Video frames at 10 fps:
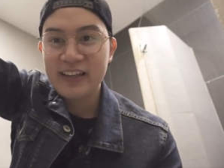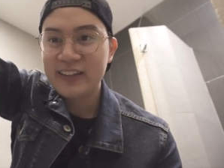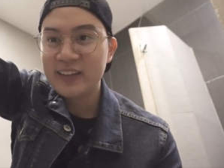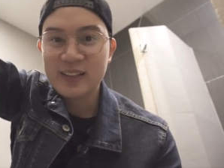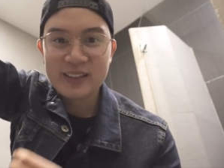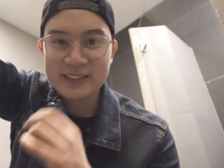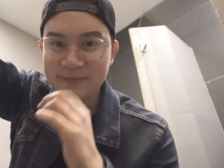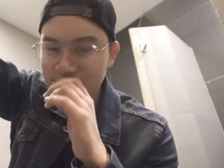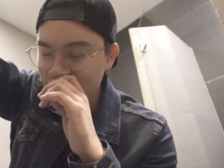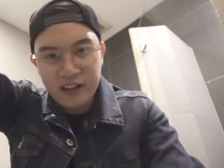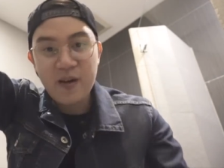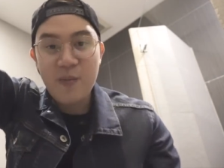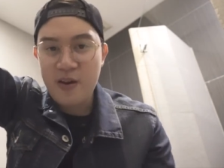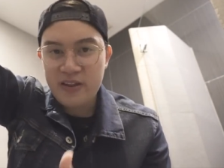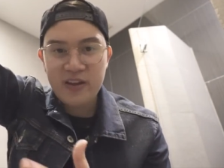And uh,
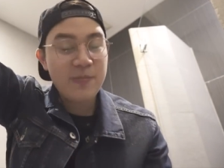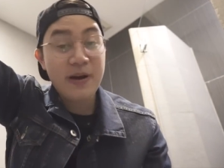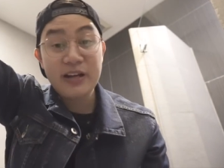it. their